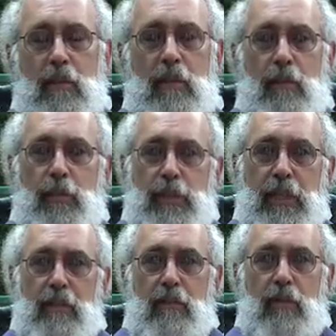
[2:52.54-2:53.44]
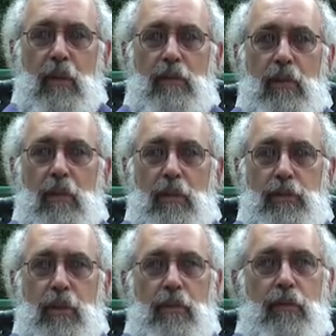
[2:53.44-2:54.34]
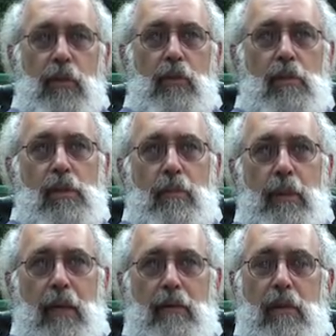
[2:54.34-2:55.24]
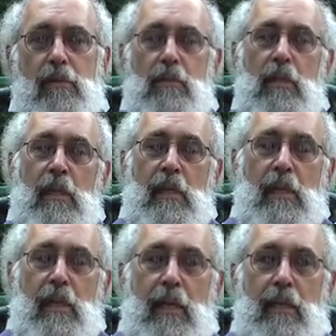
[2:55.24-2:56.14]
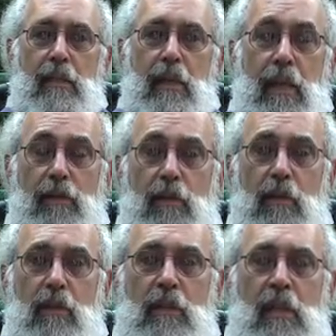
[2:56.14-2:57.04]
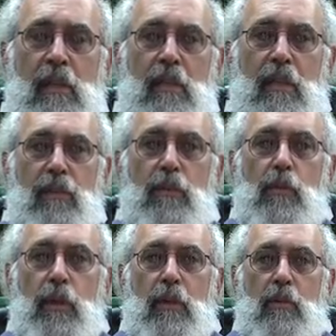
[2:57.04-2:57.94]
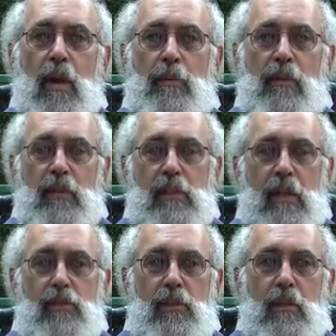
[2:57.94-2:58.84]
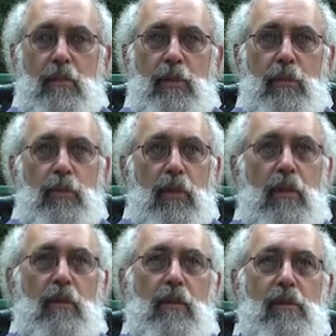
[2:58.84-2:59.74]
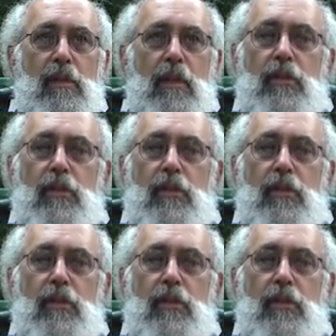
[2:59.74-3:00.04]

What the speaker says: I'm particularly involved in alternative fuels like biodiesel and ethanol through Cornell Cooperative Extension in Millbrook. There's an